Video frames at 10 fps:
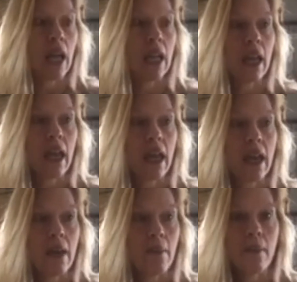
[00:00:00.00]
I
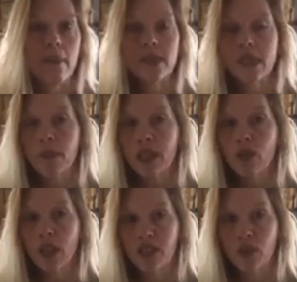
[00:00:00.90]
am somebody
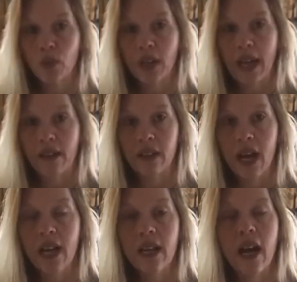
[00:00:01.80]
who likes to work out a
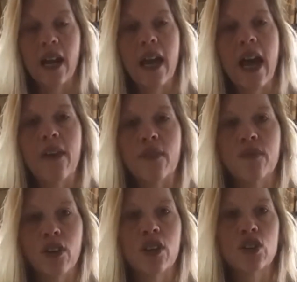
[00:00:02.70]
lot. I have a
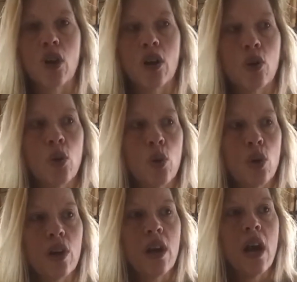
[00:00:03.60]
very strong
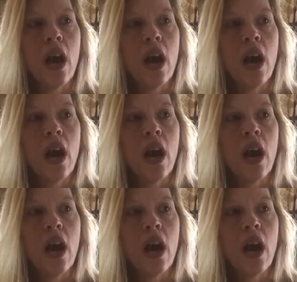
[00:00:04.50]
core.